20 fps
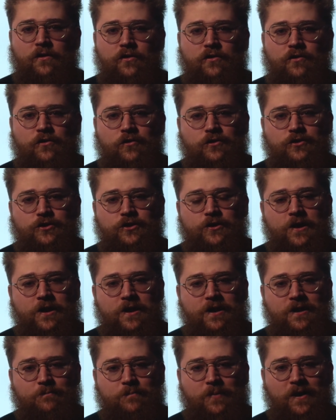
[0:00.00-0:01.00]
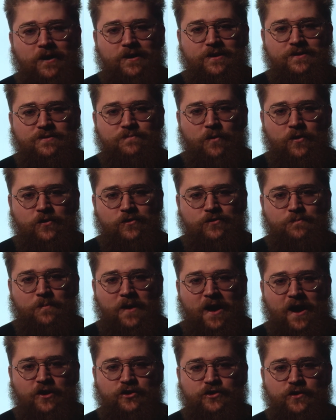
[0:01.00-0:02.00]
nurtured by his mother's
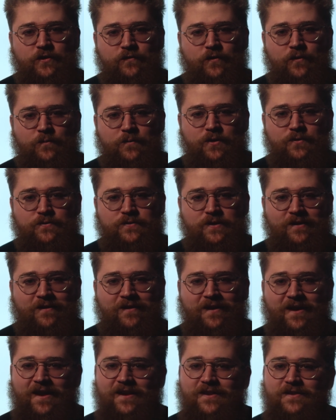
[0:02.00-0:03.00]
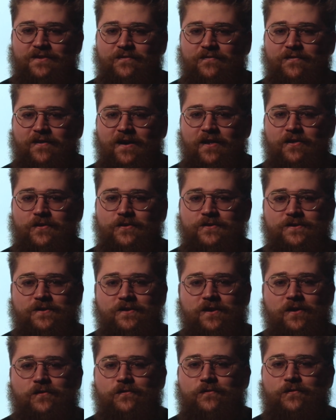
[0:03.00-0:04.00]
passion for music and his father's
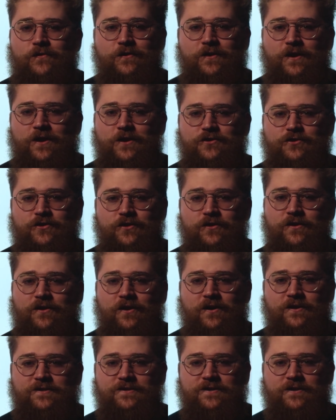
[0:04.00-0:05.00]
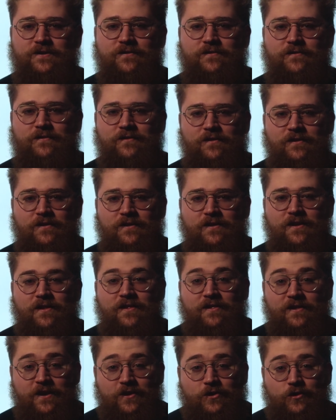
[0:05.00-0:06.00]
love for nature and hunting,
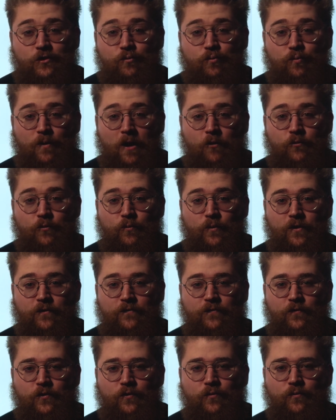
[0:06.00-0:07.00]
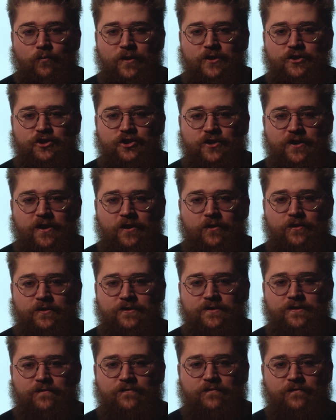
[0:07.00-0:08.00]
laid the groundwork for a rich
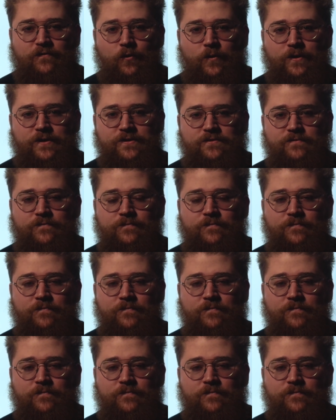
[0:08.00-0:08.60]
narrative voice.